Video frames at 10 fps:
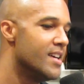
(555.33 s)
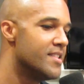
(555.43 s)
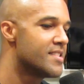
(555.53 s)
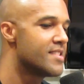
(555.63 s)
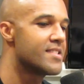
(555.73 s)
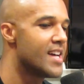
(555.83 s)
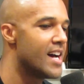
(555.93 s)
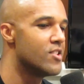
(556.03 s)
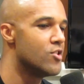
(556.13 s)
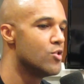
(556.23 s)
This is
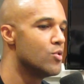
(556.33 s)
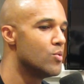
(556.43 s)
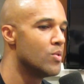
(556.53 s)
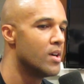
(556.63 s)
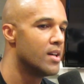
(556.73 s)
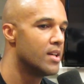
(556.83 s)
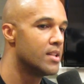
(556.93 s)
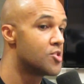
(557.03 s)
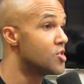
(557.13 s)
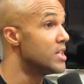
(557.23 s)
not you
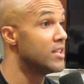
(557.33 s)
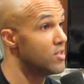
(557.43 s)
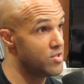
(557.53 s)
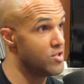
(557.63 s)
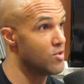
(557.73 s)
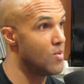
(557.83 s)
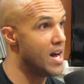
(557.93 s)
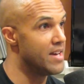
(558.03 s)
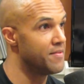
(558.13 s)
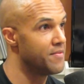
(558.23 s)
cheating on your
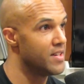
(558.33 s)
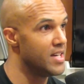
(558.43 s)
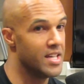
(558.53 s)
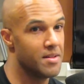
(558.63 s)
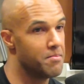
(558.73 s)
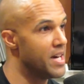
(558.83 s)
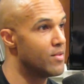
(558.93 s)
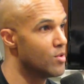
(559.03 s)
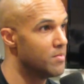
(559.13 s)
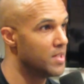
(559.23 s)
wife in a
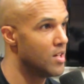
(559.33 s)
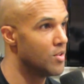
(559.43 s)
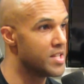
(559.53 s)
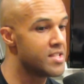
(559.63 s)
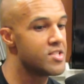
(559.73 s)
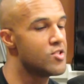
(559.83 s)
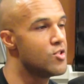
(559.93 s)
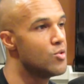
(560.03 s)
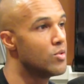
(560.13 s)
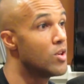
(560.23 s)
bedroom alone. This is
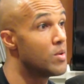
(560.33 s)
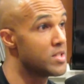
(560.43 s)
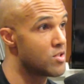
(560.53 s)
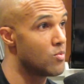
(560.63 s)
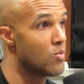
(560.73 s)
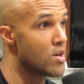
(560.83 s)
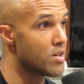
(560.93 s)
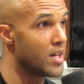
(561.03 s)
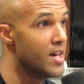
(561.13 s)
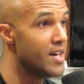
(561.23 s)
you going to
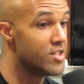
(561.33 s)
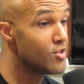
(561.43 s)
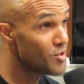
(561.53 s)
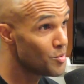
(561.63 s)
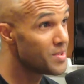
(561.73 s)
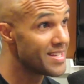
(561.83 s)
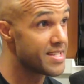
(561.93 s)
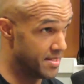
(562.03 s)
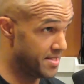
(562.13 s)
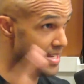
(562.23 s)
work, and you're doing
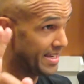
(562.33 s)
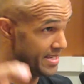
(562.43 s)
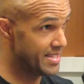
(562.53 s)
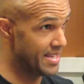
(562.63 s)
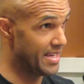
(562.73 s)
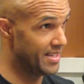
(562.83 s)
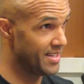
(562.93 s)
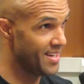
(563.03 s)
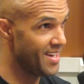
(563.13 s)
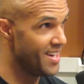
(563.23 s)
this sex
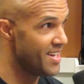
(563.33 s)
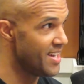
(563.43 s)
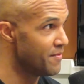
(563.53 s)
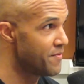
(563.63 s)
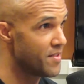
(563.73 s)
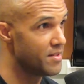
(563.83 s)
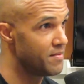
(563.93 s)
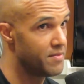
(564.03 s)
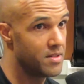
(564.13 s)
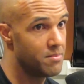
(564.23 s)
scene in front
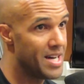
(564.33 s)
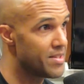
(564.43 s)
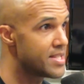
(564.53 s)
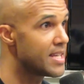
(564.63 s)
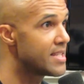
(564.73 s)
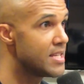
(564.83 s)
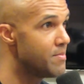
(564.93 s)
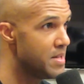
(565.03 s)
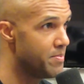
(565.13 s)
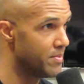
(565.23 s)
of about 60
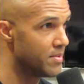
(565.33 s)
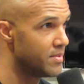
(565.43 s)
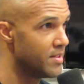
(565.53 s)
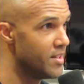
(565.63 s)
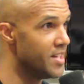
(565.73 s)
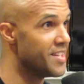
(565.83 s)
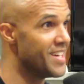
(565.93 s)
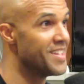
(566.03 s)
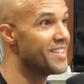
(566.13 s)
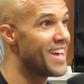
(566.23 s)
people.
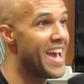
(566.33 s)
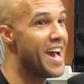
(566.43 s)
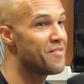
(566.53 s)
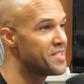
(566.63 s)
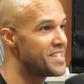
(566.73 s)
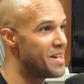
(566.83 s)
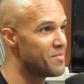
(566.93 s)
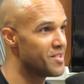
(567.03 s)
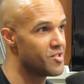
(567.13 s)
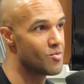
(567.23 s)
And half the
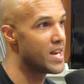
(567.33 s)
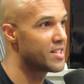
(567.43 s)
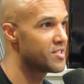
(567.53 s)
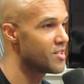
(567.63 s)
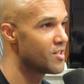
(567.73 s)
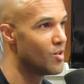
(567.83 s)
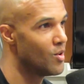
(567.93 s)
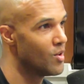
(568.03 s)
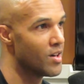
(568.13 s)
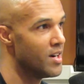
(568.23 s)
time, the director
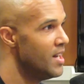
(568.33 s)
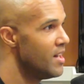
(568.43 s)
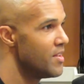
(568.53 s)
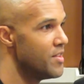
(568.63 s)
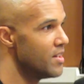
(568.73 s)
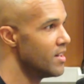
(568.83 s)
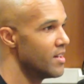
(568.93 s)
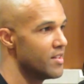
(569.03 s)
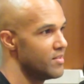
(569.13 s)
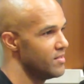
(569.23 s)
or
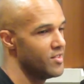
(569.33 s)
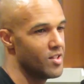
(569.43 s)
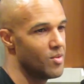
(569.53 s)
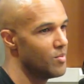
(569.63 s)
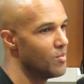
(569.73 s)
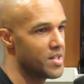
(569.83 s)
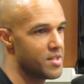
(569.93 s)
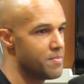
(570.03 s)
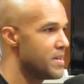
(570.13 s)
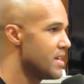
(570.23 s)
the, you know, one
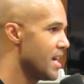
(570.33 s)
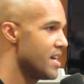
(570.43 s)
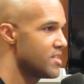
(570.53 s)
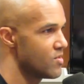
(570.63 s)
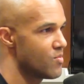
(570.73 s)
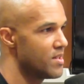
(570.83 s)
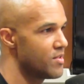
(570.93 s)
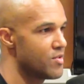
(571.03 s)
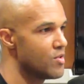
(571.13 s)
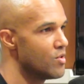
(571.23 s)
of the PAs is
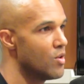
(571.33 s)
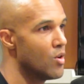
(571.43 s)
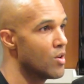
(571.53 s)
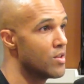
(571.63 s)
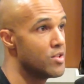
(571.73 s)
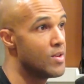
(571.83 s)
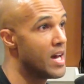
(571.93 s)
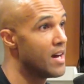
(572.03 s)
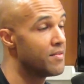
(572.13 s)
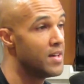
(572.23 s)
running through, or you
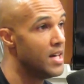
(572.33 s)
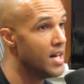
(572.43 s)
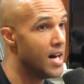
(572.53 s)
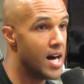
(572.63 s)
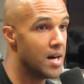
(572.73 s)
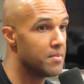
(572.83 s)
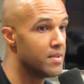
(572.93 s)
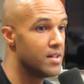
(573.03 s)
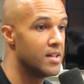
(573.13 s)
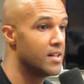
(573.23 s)
have
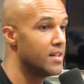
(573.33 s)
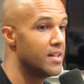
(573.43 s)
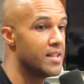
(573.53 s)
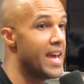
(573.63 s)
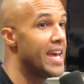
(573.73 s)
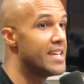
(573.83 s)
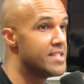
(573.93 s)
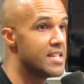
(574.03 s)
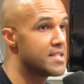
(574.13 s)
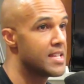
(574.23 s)
an
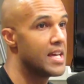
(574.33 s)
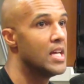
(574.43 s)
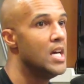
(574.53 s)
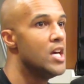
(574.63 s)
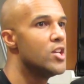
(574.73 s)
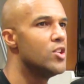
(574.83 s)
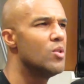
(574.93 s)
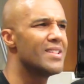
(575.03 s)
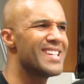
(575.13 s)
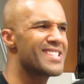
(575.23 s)
AD saying, "You know
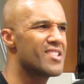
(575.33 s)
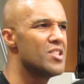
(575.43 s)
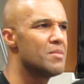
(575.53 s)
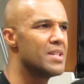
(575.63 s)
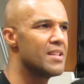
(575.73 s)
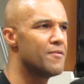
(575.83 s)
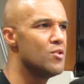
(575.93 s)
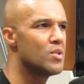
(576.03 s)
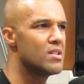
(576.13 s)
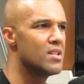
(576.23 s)
what, that's good, but if
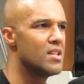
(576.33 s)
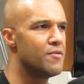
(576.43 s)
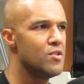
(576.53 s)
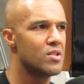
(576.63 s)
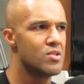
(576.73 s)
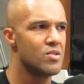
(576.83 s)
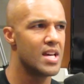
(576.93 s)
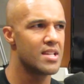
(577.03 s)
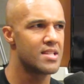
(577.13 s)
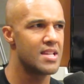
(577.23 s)
you could do
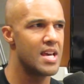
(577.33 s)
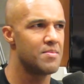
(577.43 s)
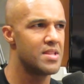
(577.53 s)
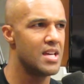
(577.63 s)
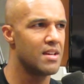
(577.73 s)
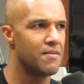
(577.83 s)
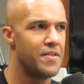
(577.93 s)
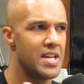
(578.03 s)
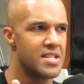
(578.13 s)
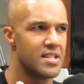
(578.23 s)
that same thing
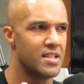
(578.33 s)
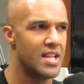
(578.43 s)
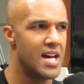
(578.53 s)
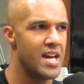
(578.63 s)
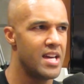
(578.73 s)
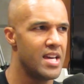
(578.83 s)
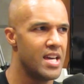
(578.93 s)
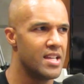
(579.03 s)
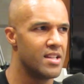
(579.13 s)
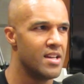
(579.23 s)
facing the light
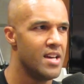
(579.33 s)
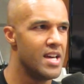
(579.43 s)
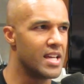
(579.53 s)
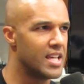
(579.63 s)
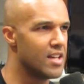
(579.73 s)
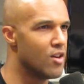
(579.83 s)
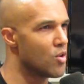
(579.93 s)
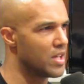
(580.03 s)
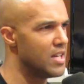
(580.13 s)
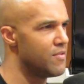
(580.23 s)
and
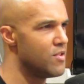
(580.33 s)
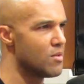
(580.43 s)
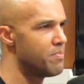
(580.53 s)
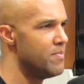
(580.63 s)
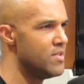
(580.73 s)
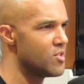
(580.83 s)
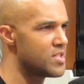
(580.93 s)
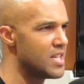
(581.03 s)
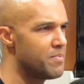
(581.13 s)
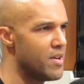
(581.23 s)
give your
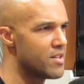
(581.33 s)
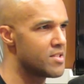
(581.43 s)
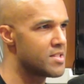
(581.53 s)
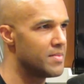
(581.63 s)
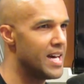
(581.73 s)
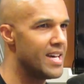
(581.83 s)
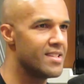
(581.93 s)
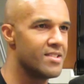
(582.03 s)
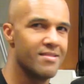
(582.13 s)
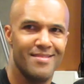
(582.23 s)
scene partner some light."
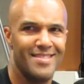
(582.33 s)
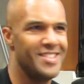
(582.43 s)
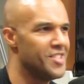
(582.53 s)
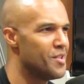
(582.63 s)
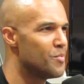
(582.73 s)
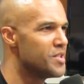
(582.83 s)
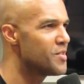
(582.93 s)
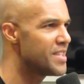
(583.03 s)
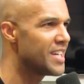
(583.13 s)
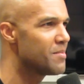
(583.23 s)
And, you know, when
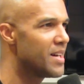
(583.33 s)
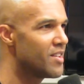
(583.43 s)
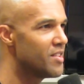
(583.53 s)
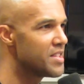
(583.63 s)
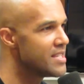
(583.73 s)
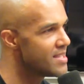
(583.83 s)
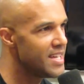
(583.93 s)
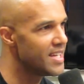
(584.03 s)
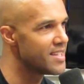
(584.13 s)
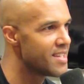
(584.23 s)
you're thinking about all these
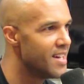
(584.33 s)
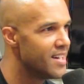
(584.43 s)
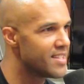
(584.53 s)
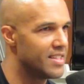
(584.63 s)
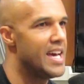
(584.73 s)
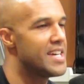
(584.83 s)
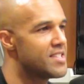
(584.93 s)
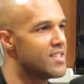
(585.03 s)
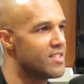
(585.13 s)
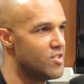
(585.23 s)
things, the
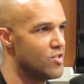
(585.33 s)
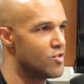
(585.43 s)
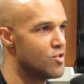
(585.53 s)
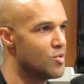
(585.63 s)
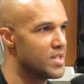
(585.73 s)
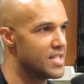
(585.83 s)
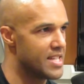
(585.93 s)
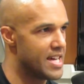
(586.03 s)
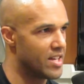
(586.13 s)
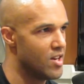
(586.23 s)
last thing you're doing is,
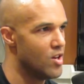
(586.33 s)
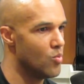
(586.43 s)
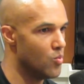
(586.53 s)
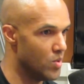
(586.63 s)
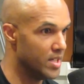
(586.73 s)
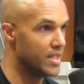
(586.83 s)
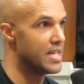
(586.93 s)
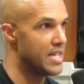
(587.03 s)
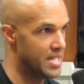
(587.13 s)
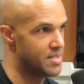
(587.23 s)
like,
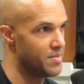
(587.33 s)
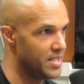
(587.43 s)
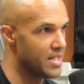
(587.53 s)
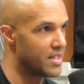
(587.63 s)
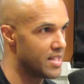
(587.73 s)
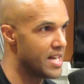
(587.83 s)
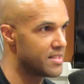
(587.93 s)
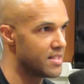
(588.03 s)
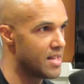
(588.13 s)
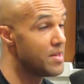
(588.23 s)
really intimately
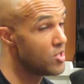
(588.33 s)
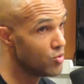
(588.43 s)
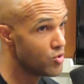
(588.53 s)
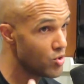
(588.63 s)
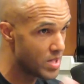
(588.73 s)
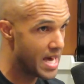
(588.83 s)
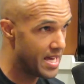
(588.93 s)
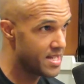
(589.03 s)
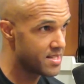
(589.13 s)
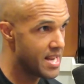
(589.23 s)
connecting. I mean, you do
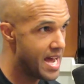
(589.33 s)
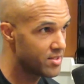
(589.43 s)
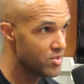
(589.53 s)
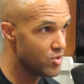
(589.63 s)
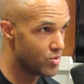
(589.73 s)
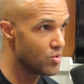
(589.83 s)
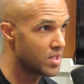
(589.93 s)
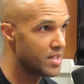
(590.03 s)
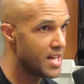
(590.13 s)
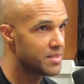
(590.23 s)
that as an actor, you do
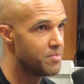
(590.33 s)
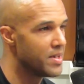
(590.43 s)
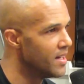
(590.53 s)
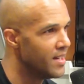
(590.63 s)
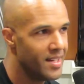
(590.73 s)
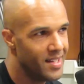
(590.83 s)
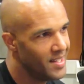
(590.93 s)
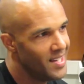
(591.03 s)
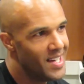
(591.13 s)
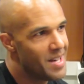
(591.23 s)
connect, but
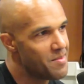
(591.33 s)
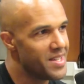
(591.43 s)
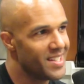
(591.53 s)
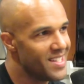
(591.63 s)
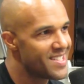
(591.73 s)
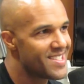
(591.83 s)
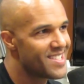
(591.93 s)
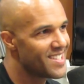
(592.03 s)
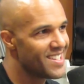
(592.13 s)
I mean, it's